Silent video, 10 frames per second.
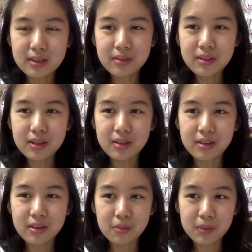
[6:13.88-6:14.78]
I think
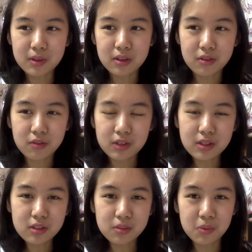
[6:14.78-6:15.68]
about it, the
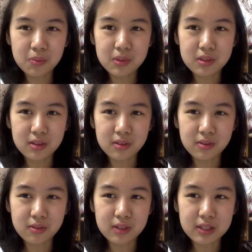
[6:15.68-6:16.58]
funniest moments are not
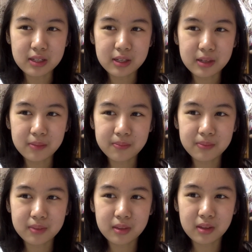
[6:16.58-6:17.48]
really
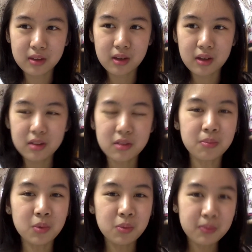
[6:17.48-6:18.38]
the
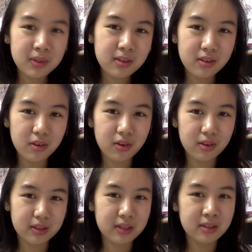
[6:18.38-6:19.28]
moment
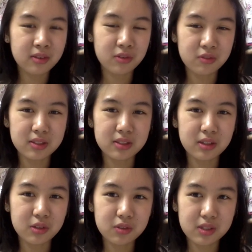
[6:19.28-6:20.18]
in and of itself.
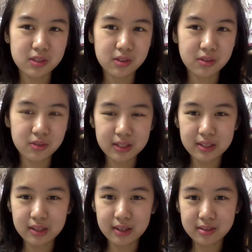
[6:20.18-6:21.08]
It's not really the
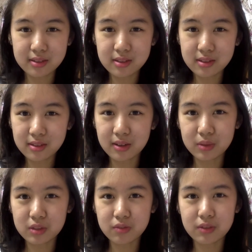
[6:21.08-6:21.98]
incident that was
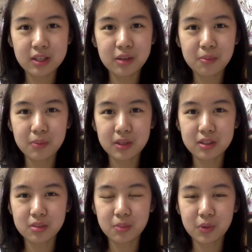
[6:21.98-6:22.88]
funny, but it's
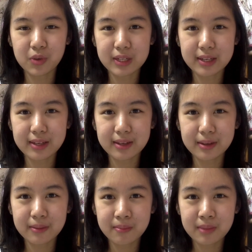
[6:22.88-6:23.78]
more like
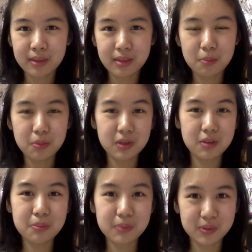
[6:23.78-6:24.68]
the
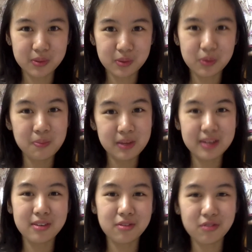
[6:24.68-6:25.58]
people who made
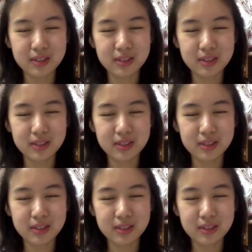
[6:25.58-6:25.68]
it funny.